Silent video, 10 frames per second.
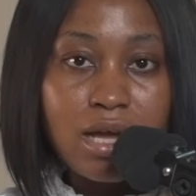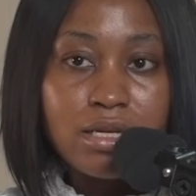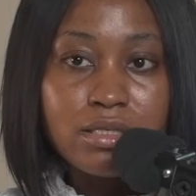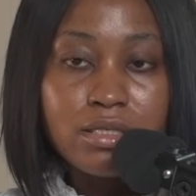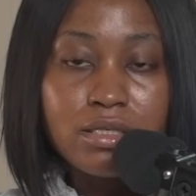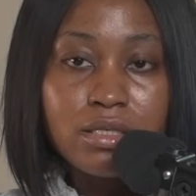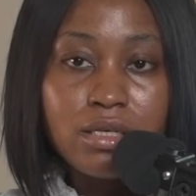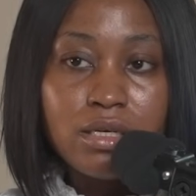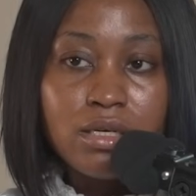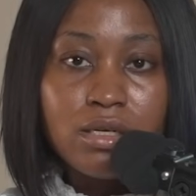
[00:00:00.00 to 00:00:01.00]
and
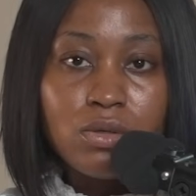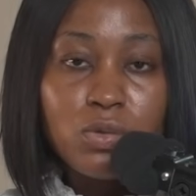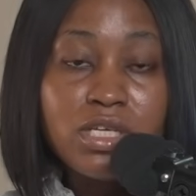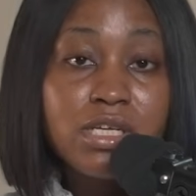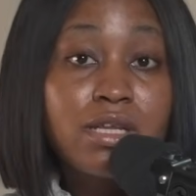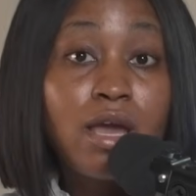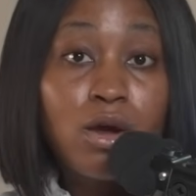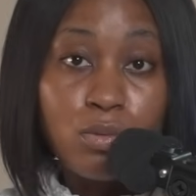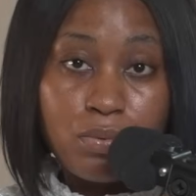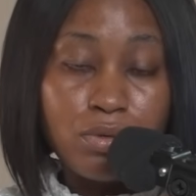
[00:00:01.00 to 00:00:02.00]
we need
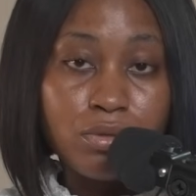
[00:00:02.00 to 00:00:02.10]
help.